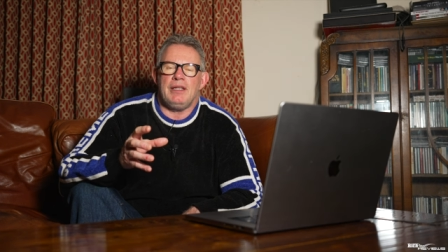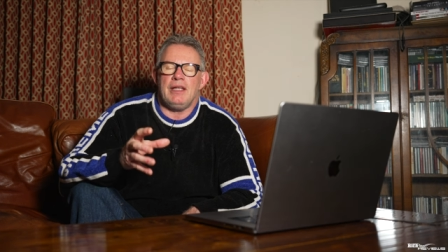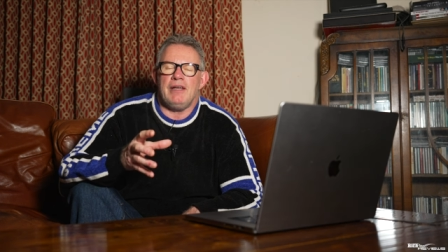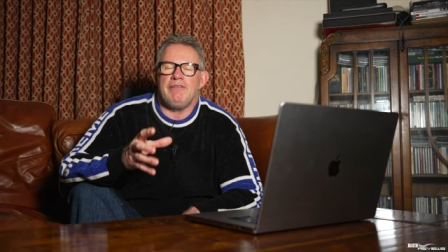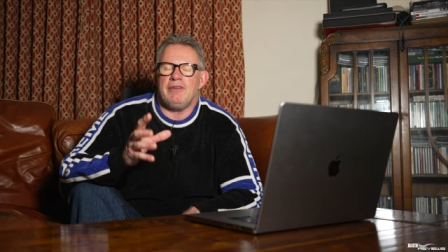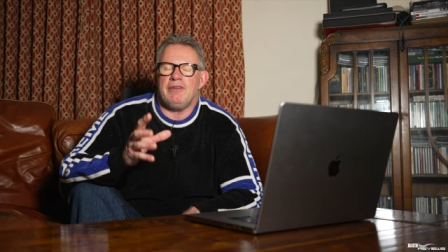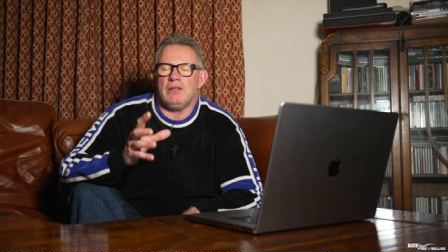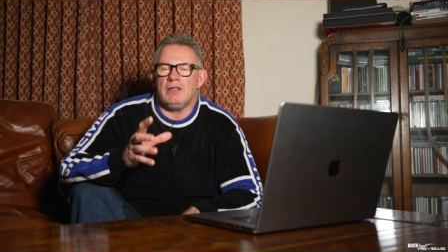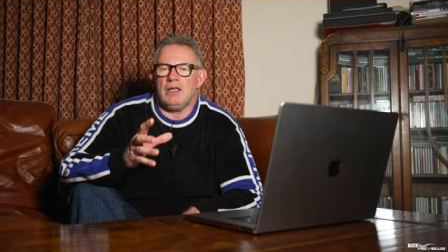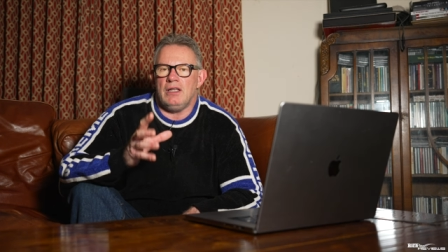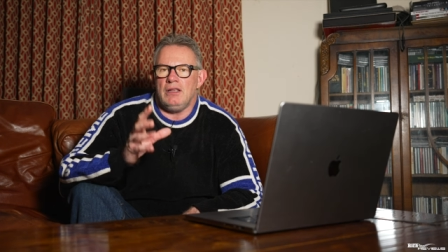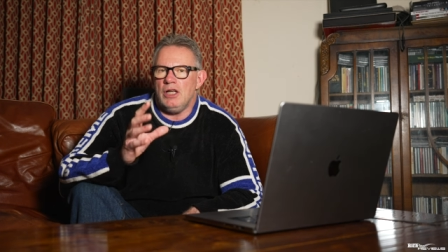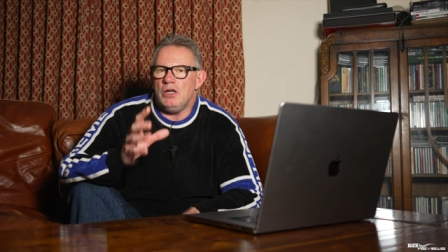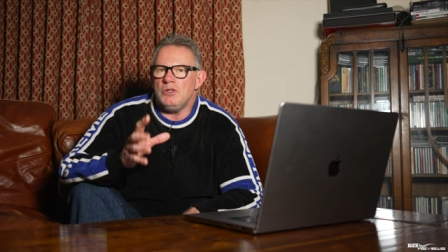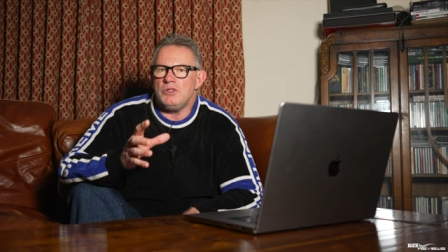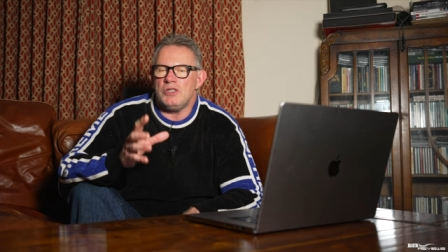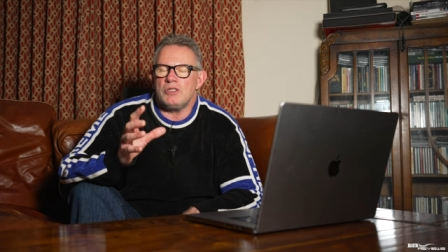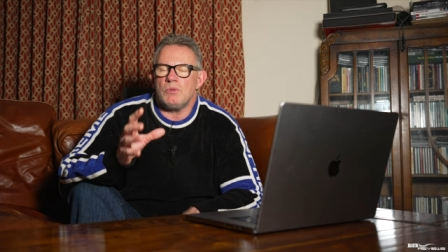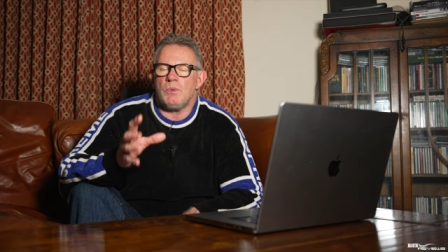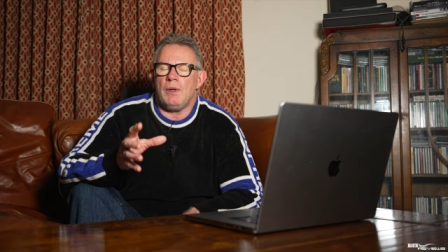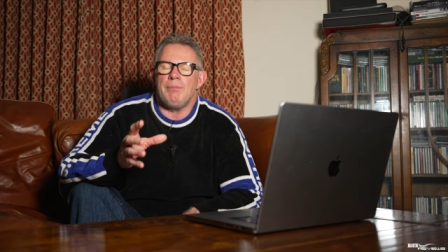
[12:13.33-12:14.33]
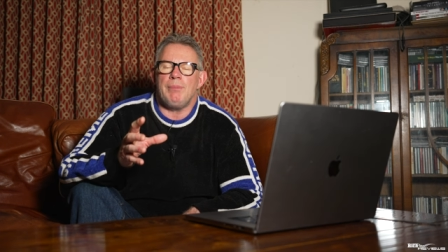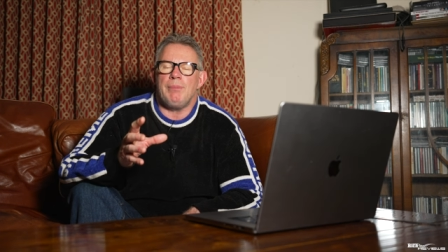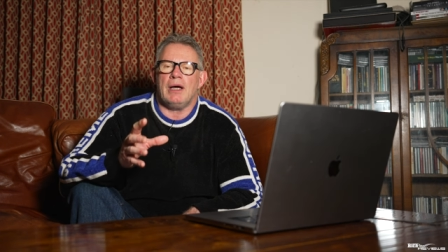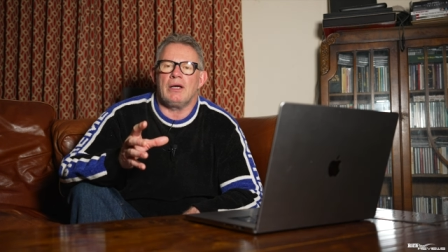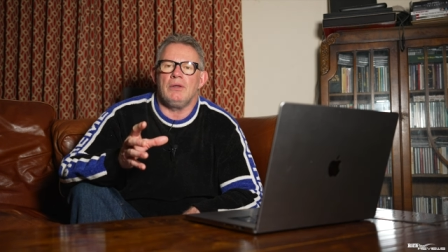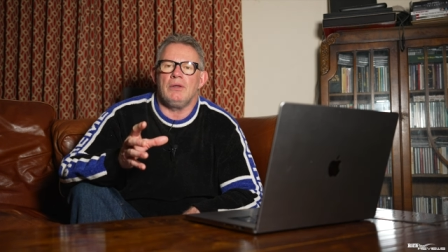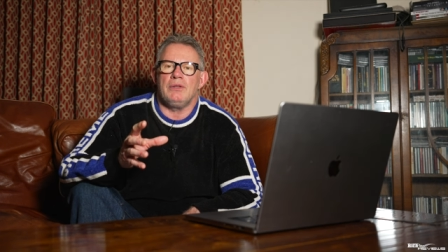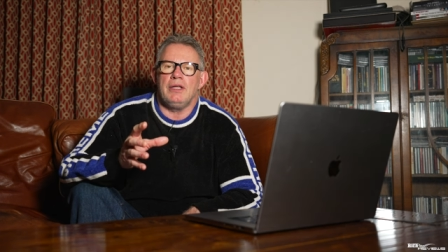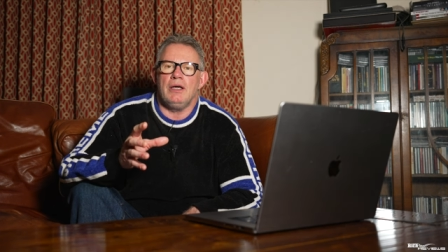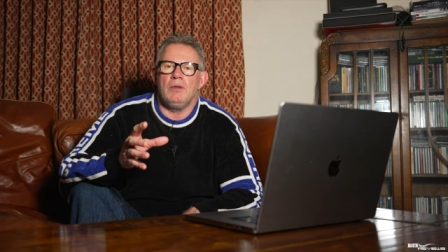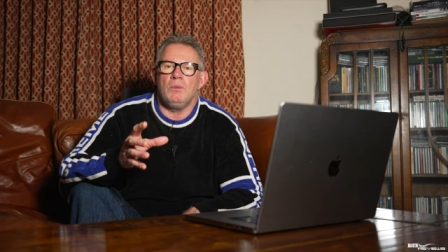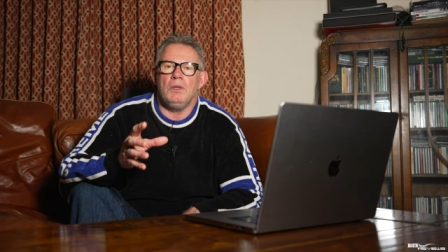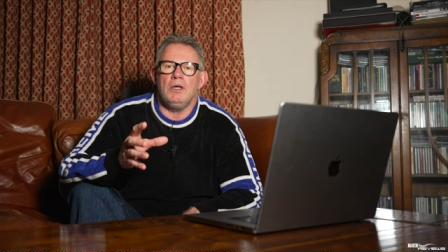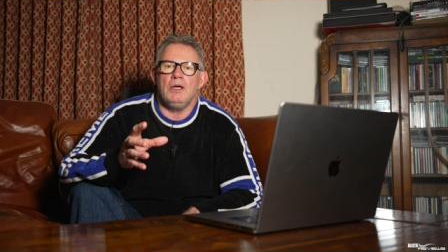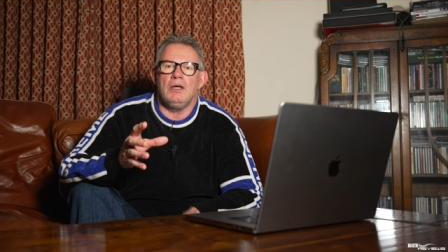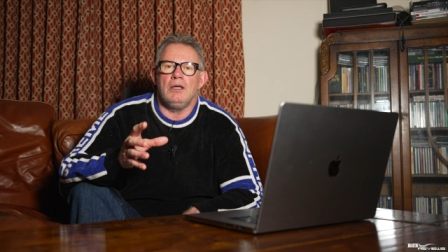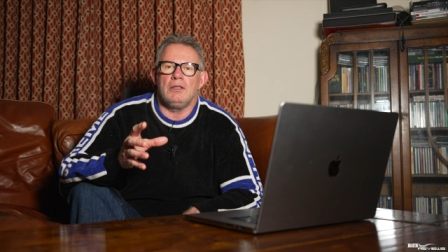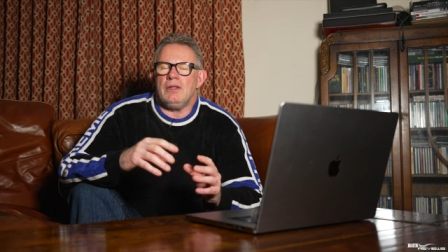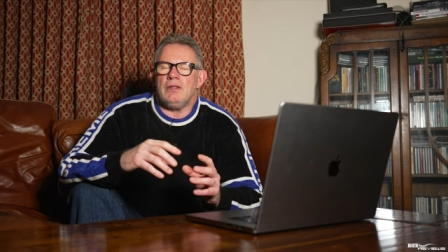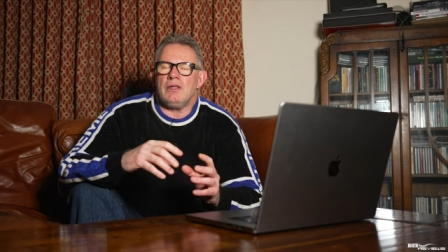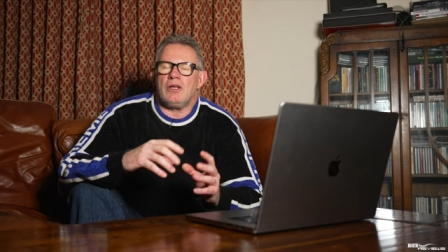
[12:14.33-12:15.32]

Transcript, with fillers: They felt that Lotus went back on their word.